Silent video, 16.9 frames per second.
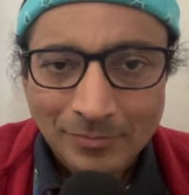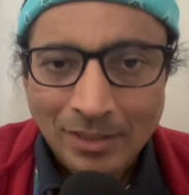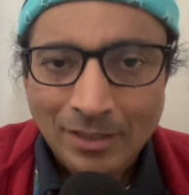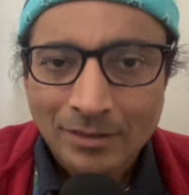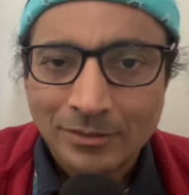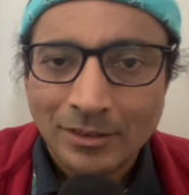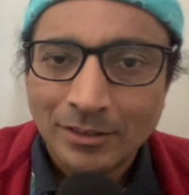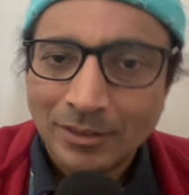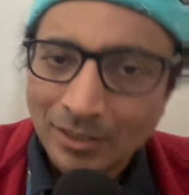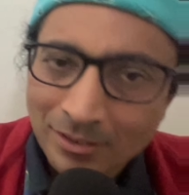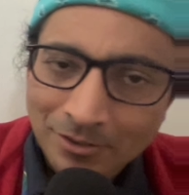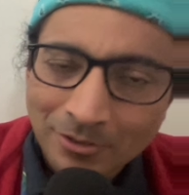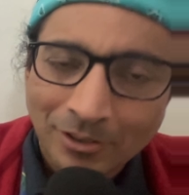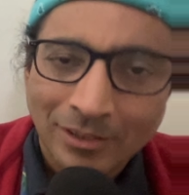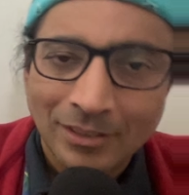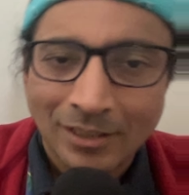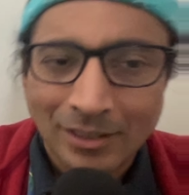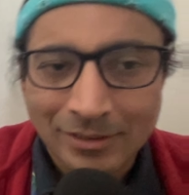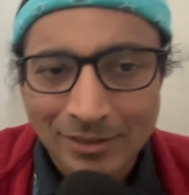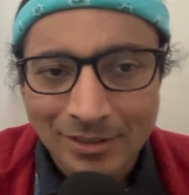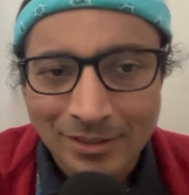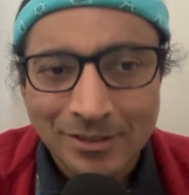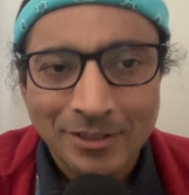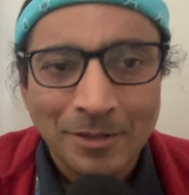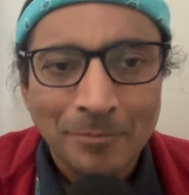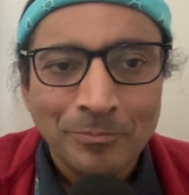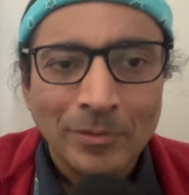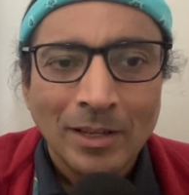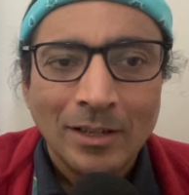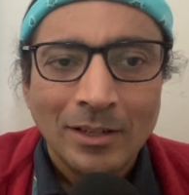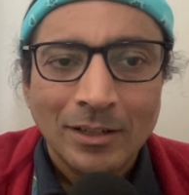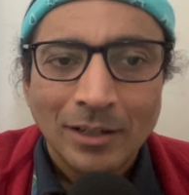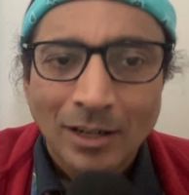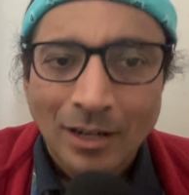the Dutched or the undutched.
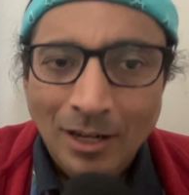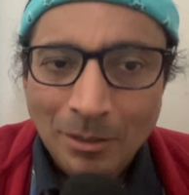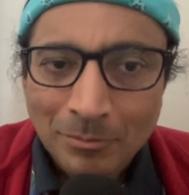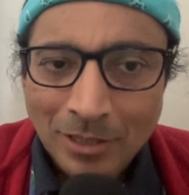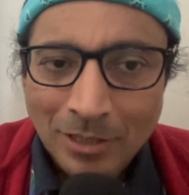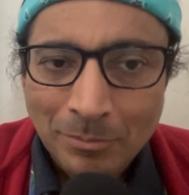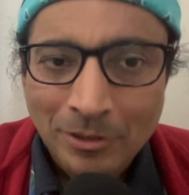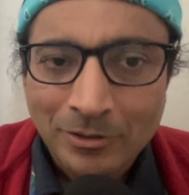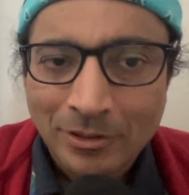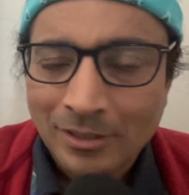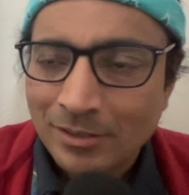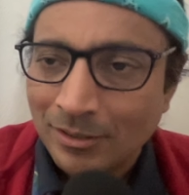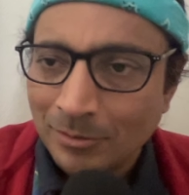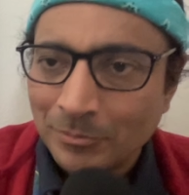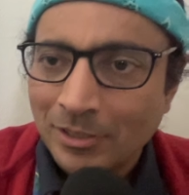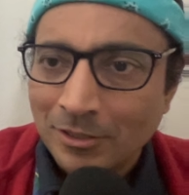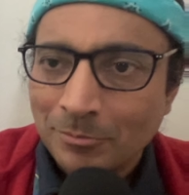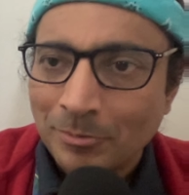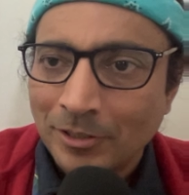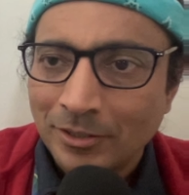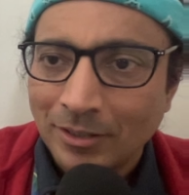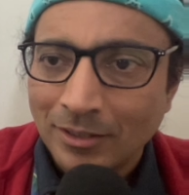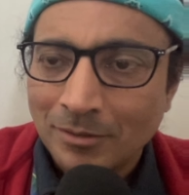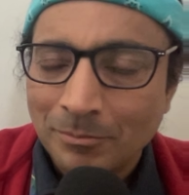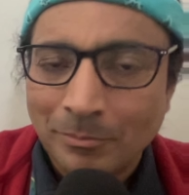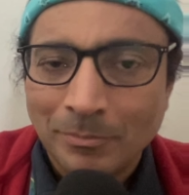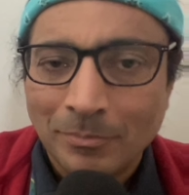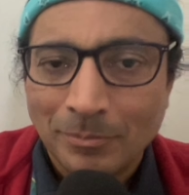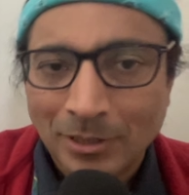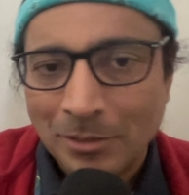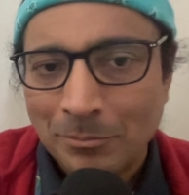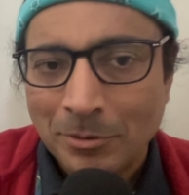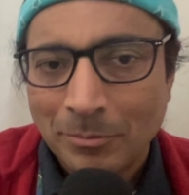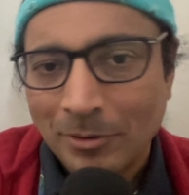Amla powder is something special.
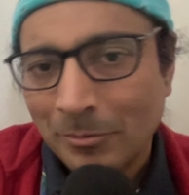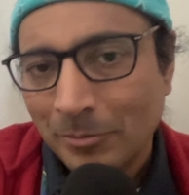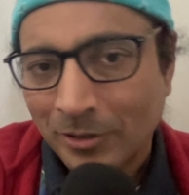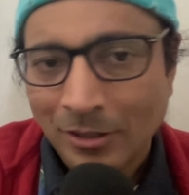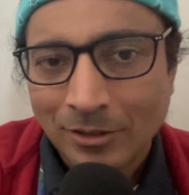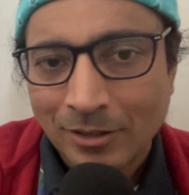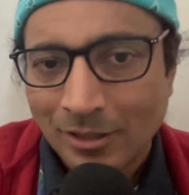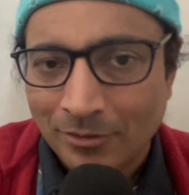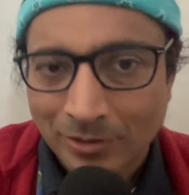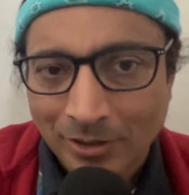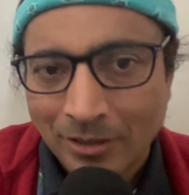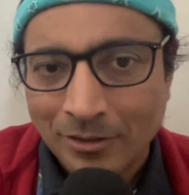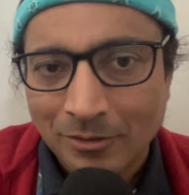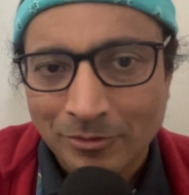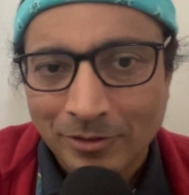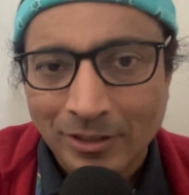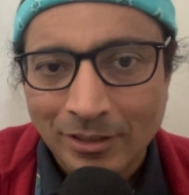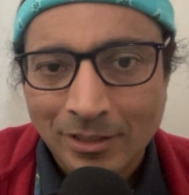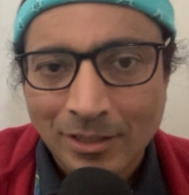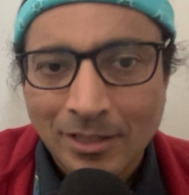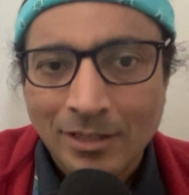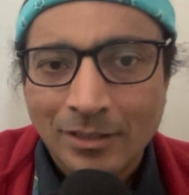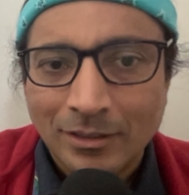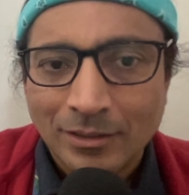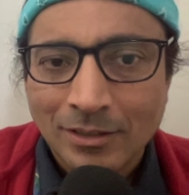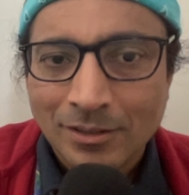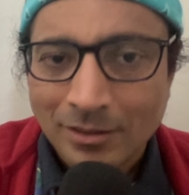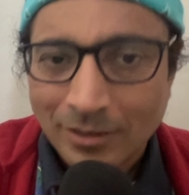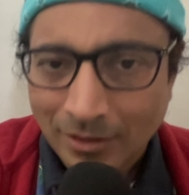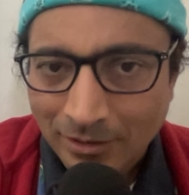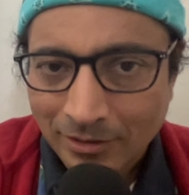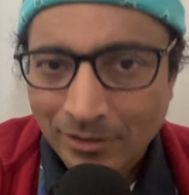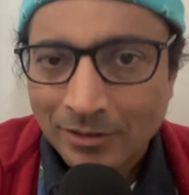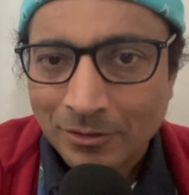Many people may not have heard of it. It is
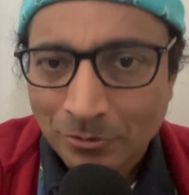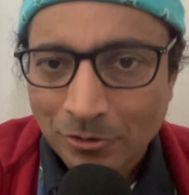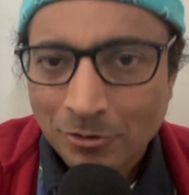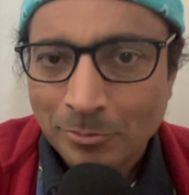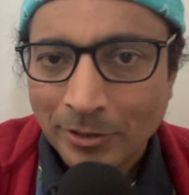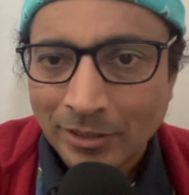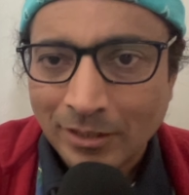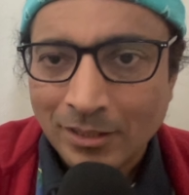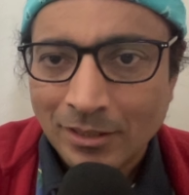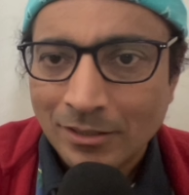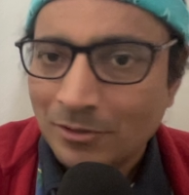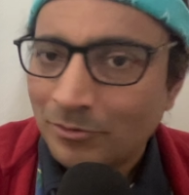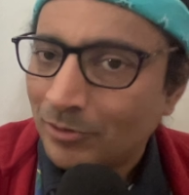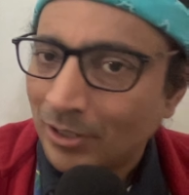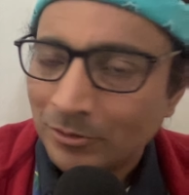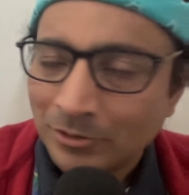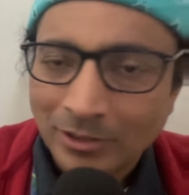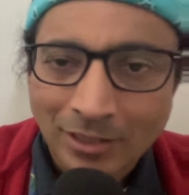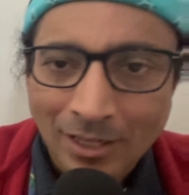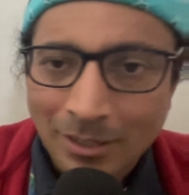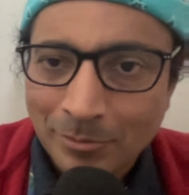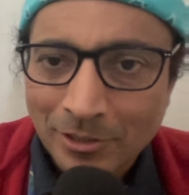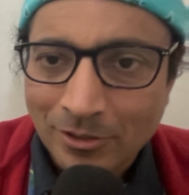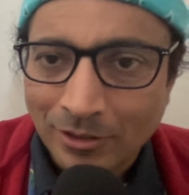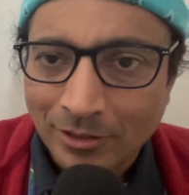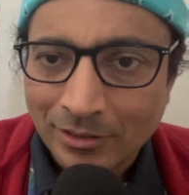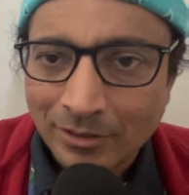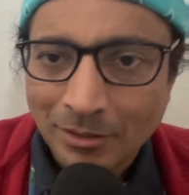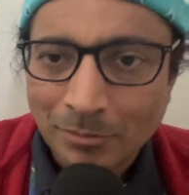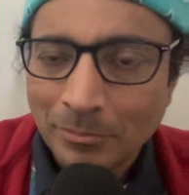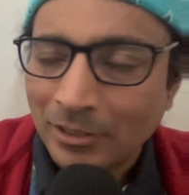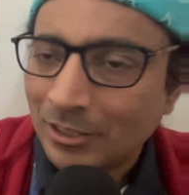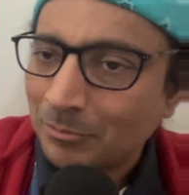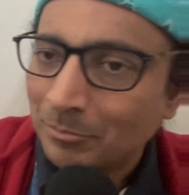Indian gooseberry. It's found on Amazon. There are
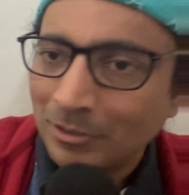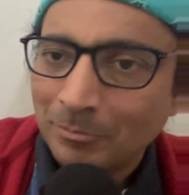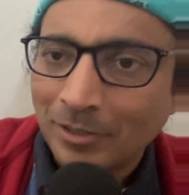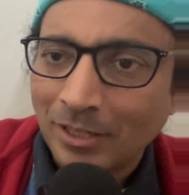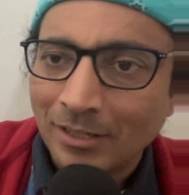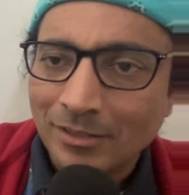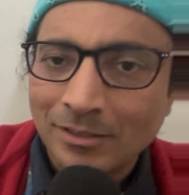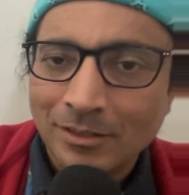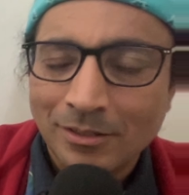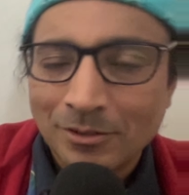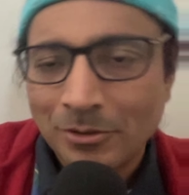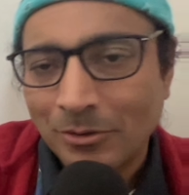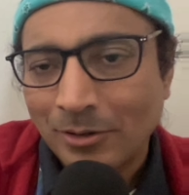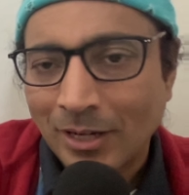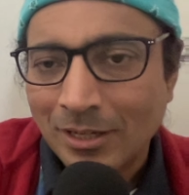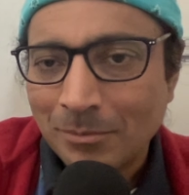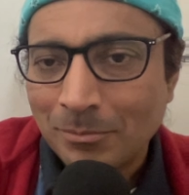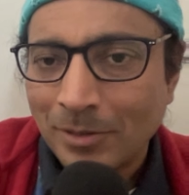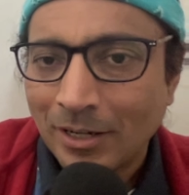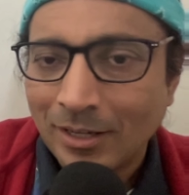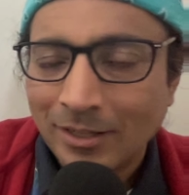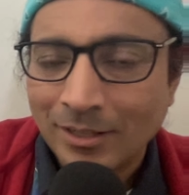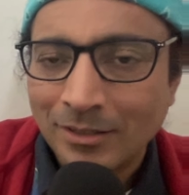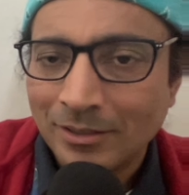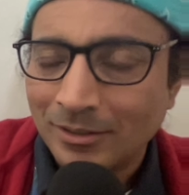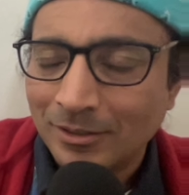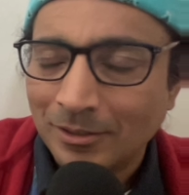multiple brands. So I buy